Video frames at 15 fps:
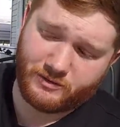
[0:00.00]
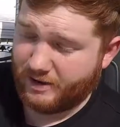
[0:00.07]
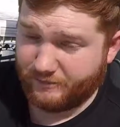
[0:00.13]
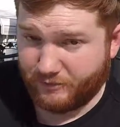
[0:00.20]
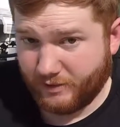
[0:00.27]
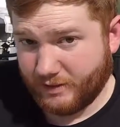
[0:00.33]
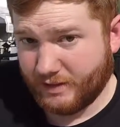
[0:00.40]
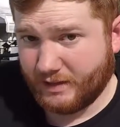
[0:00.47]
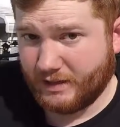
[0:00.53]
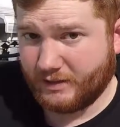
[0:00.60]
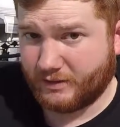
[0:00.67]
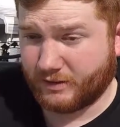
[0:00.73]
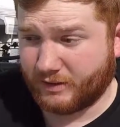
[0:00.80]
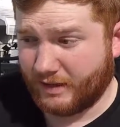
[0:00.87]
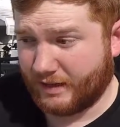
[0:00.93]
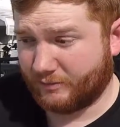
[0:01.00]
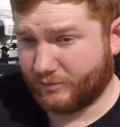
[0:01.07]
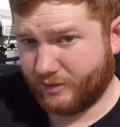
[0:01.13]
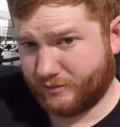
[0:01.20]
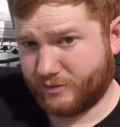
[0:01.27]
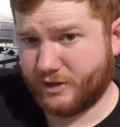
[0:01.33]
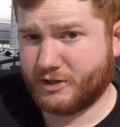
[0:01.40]
I really need to like
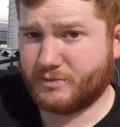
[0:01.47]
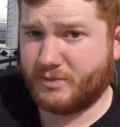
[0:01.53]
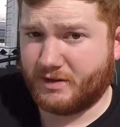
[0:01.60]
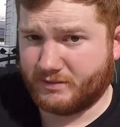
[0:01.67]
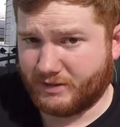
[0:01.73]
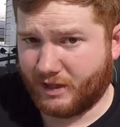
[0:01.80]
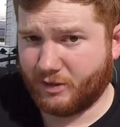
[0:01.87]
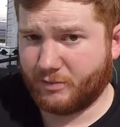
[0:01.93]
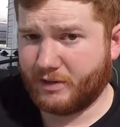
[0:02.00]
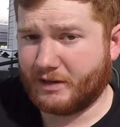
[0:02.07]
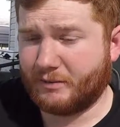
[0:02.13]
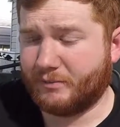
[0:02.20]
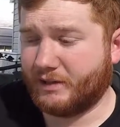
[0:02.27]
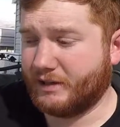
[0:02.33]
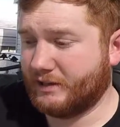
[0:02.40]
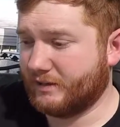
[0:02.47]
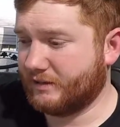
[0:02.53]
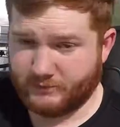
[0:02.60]
refresh my helmet completely.